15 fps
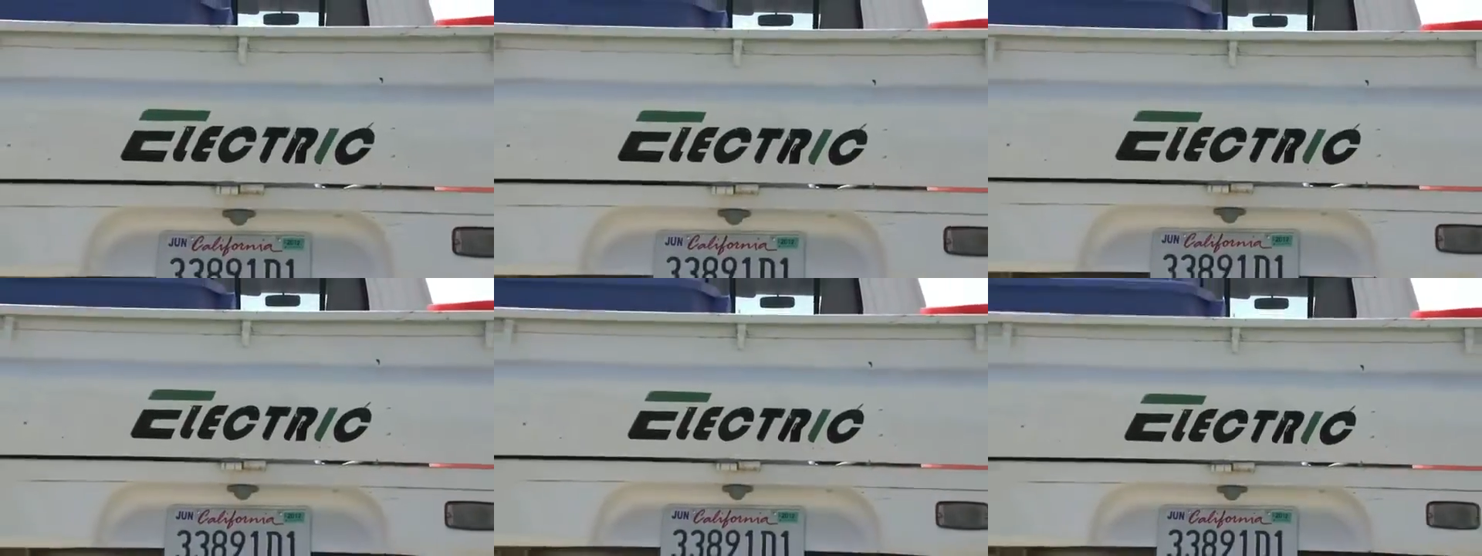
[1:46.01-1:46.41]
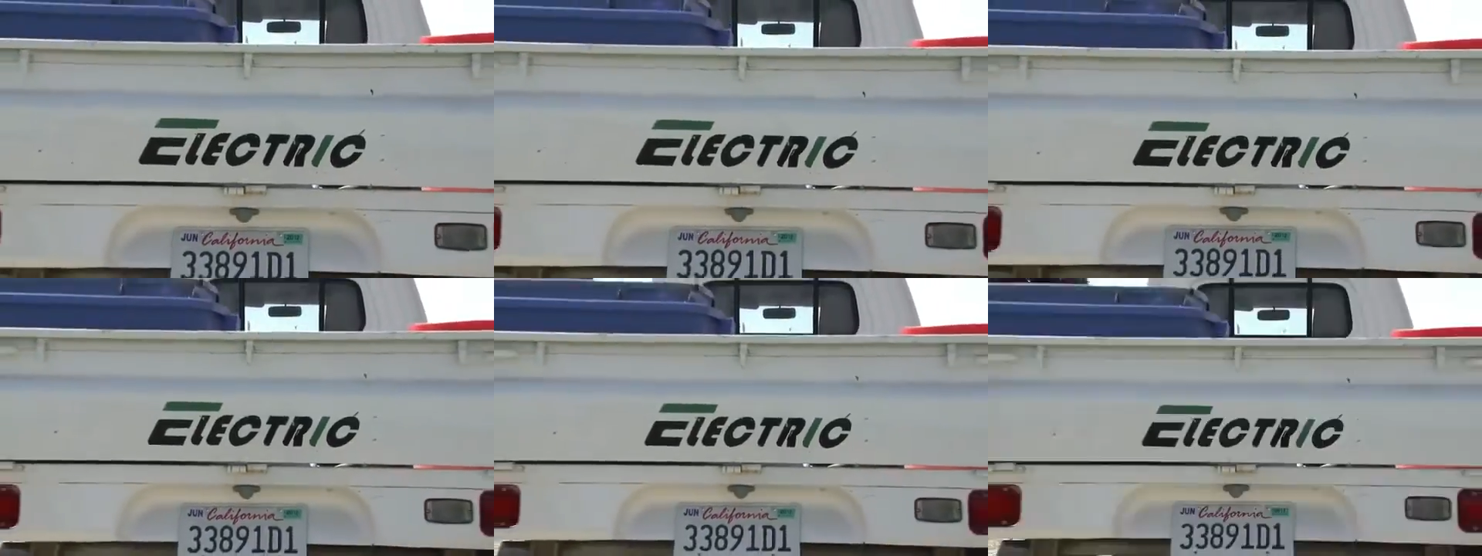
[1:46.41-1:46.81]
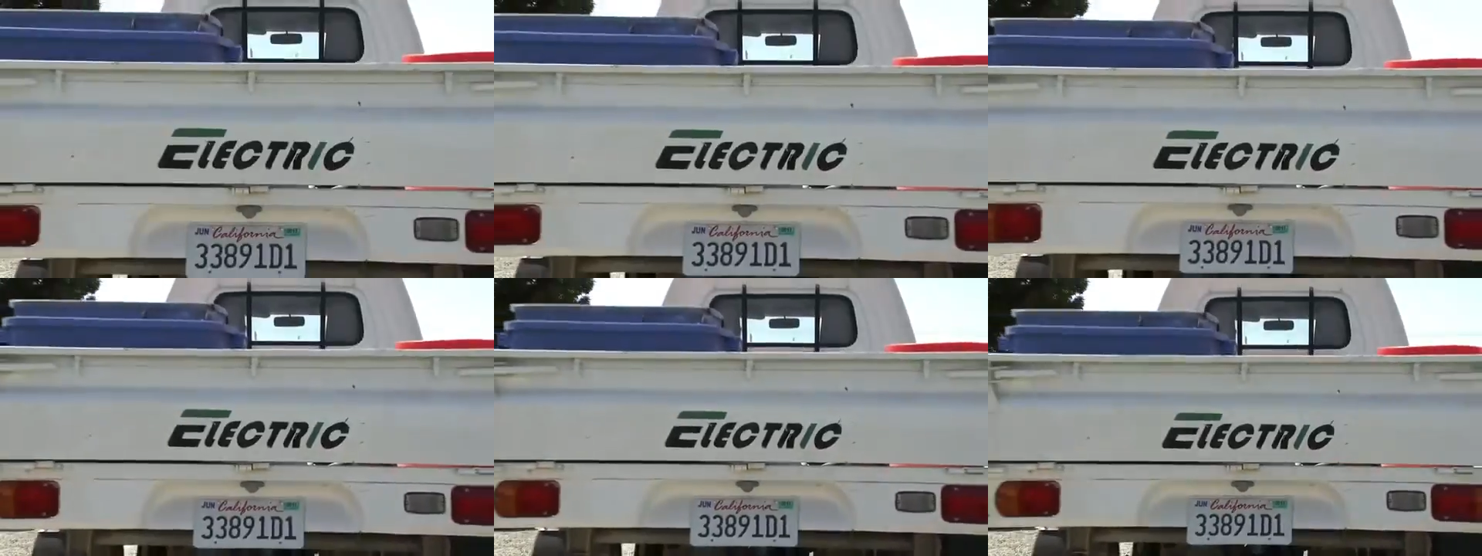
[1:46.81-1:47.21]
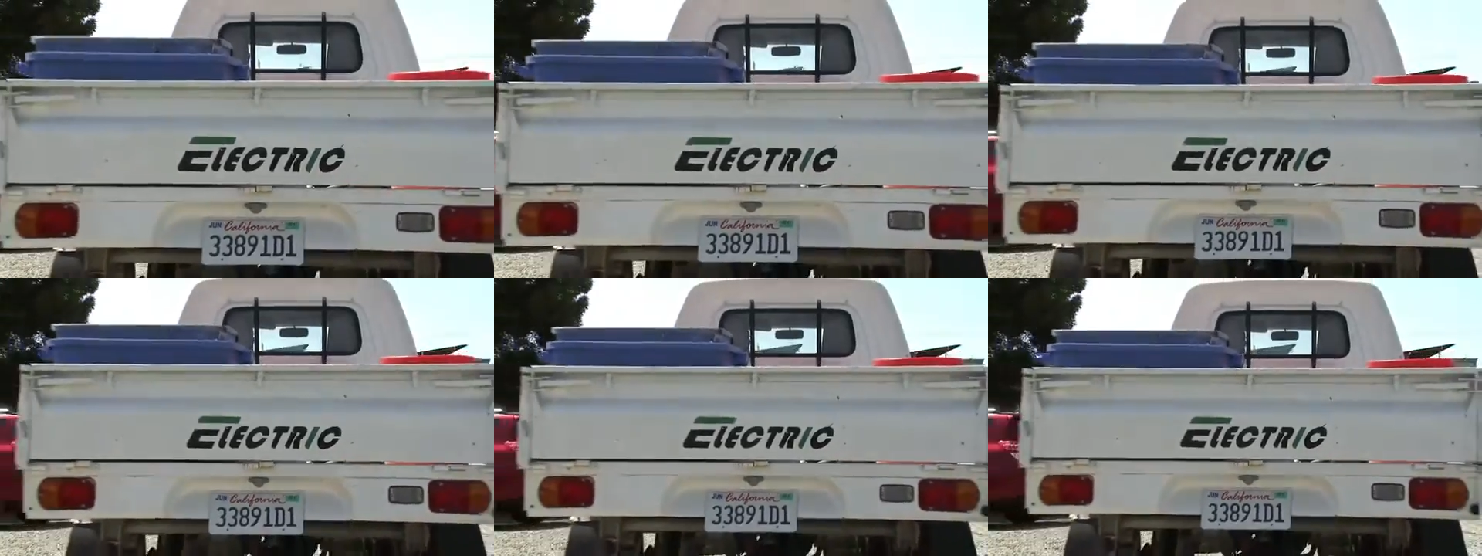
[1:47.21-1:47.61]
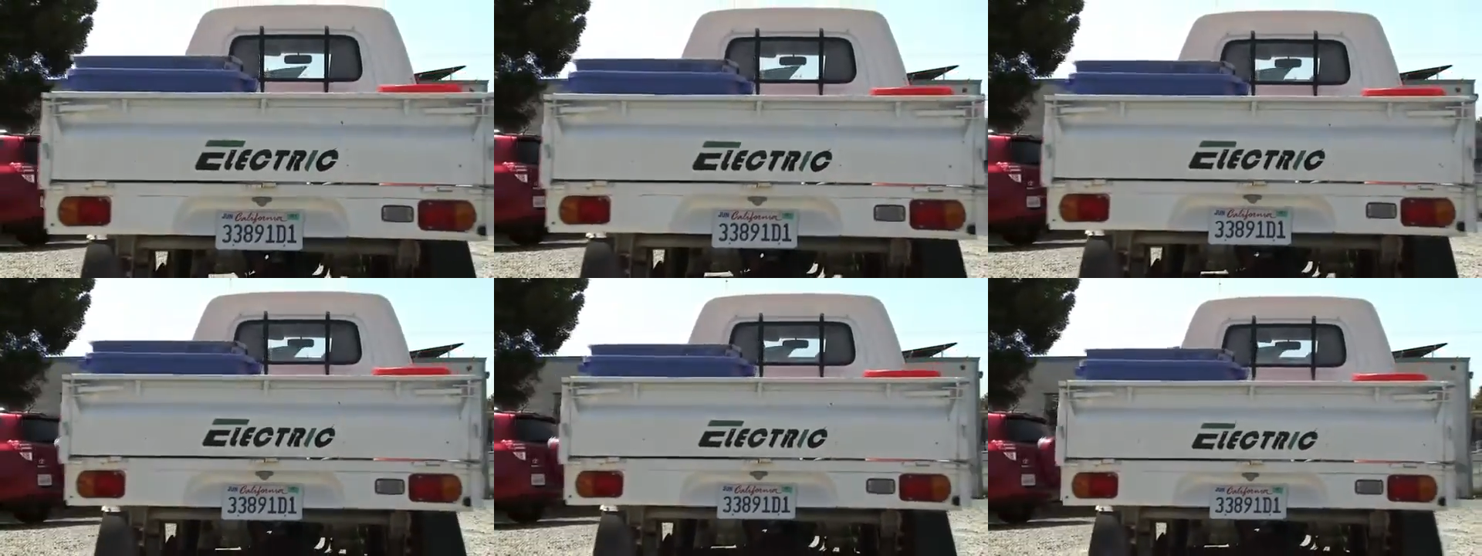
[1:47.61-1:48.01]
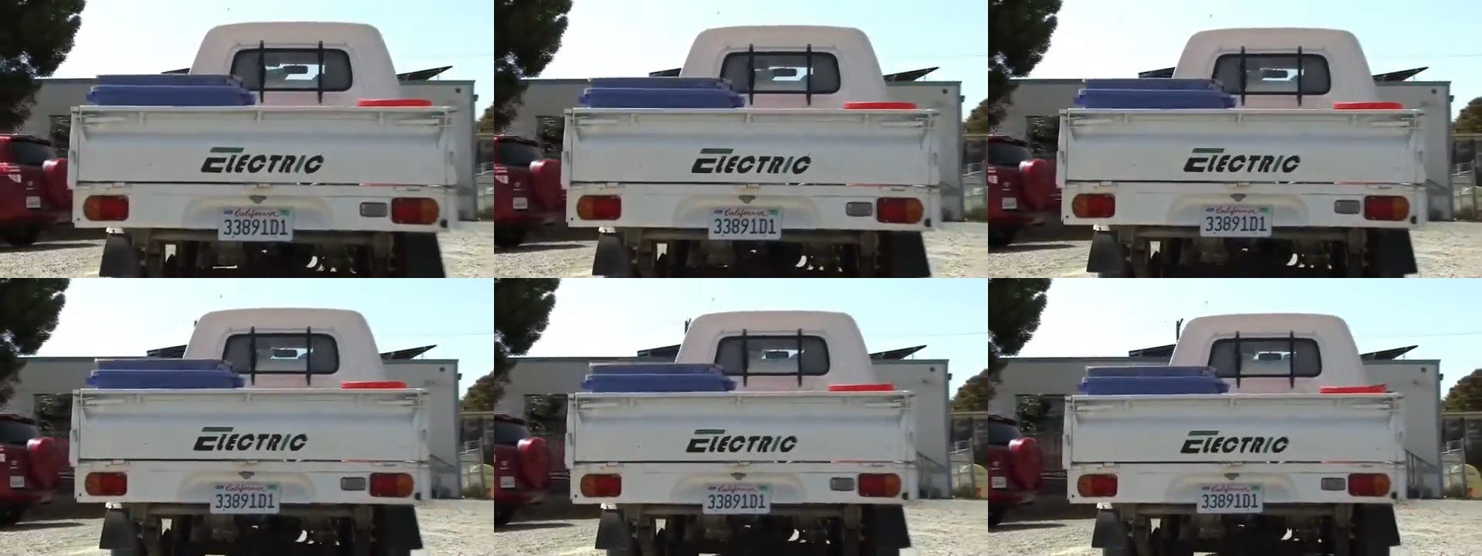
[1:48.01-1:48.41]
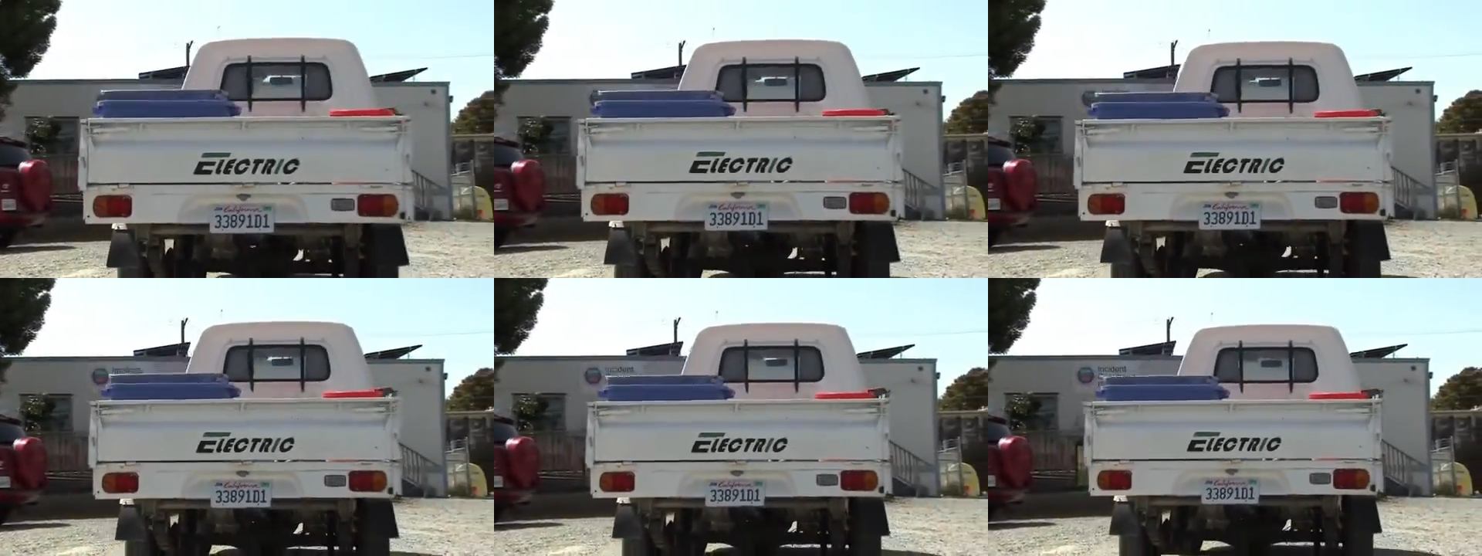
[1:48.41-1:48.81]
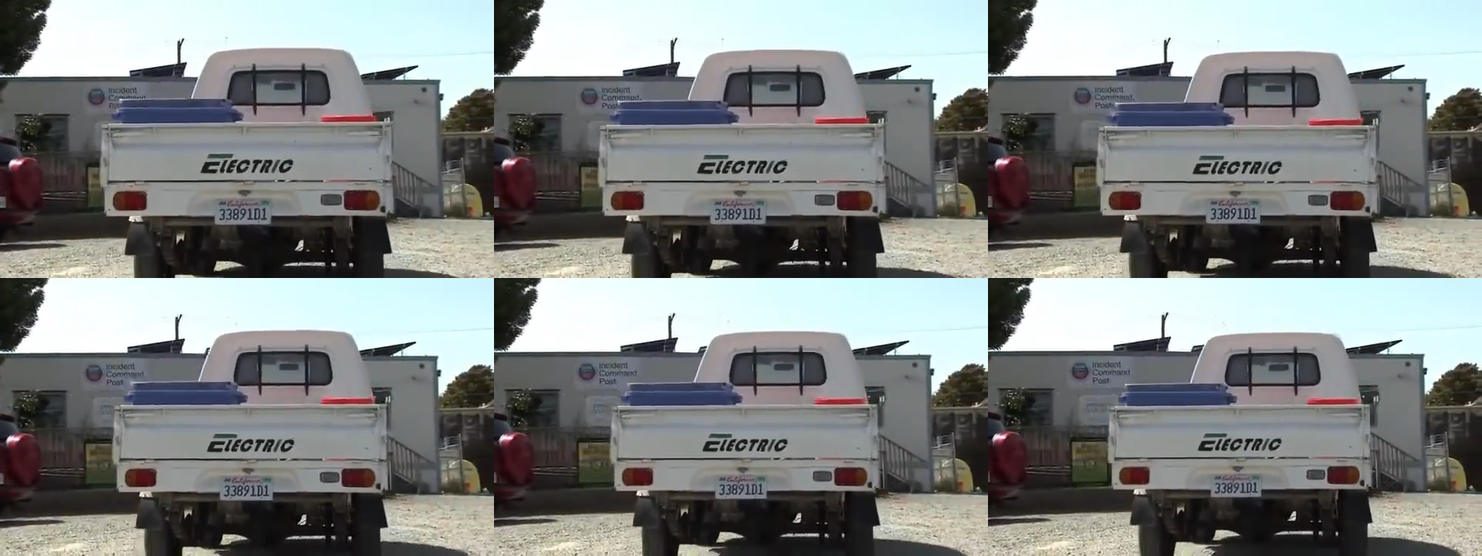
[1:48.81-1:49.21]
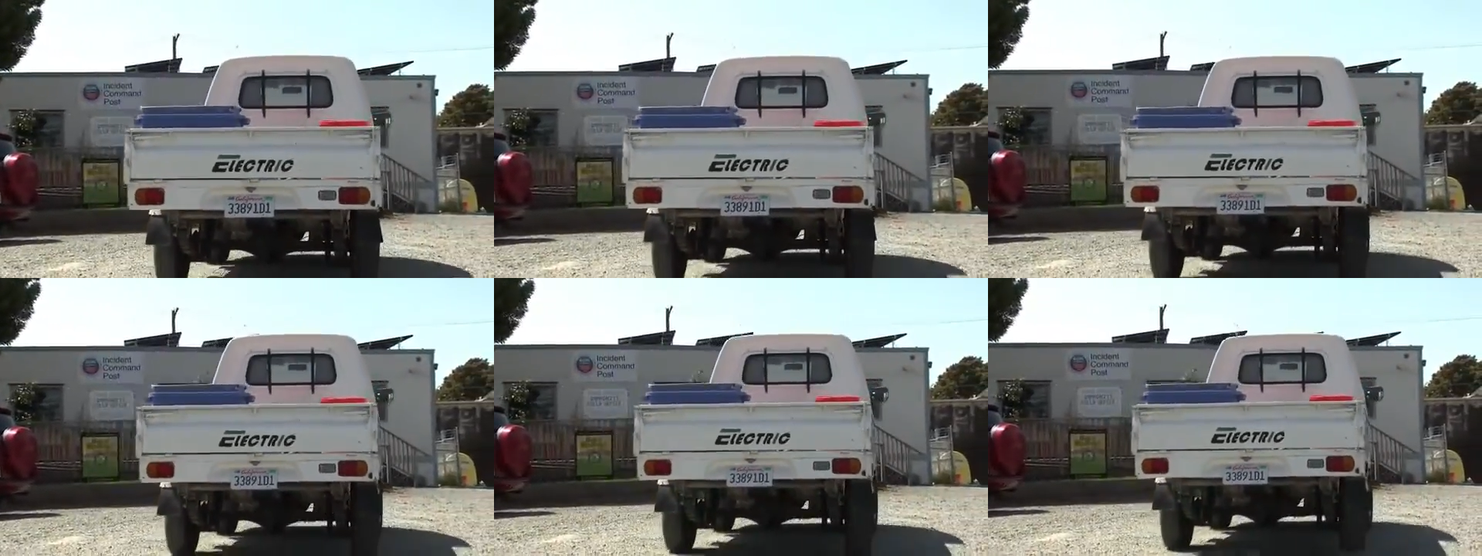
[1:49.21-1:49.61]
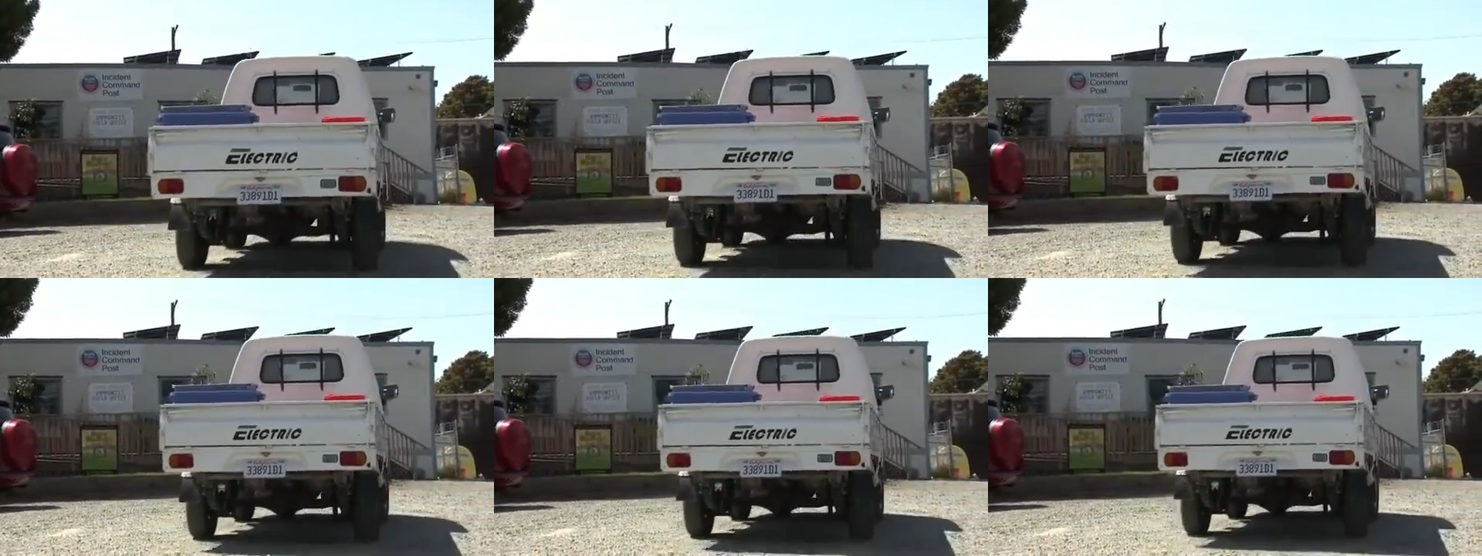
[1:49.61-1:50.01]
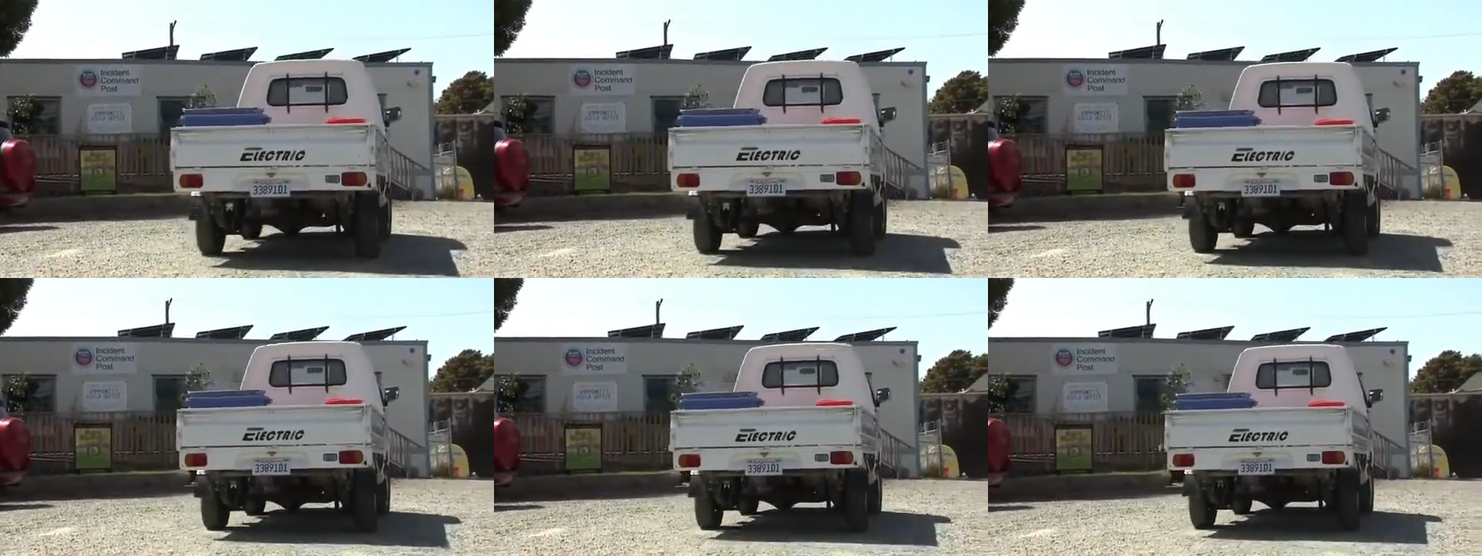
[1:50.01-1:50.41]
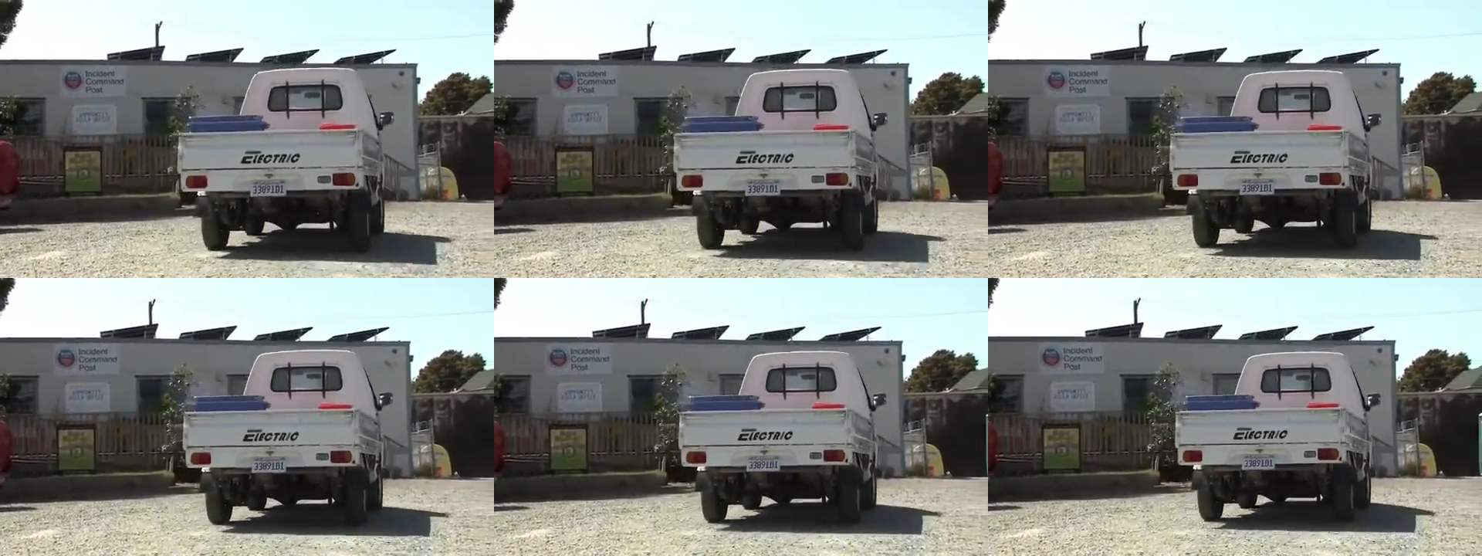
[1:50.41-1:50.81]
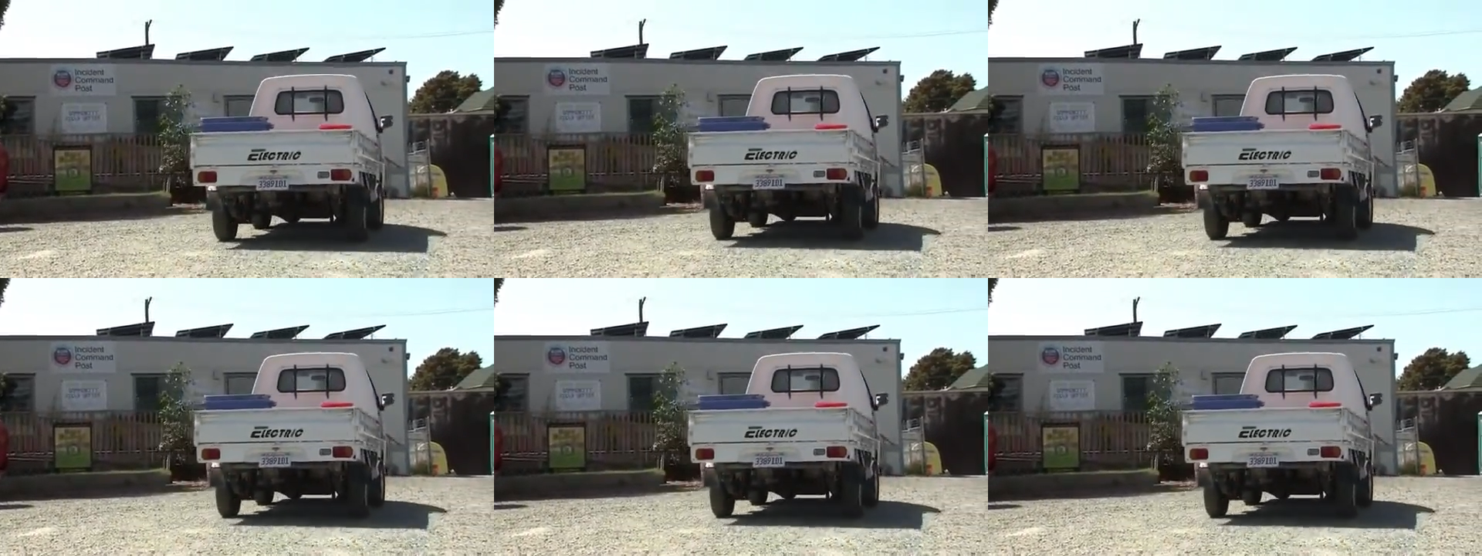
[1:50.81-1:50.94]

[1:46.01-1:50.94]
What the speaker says: [unreadable: no face in view]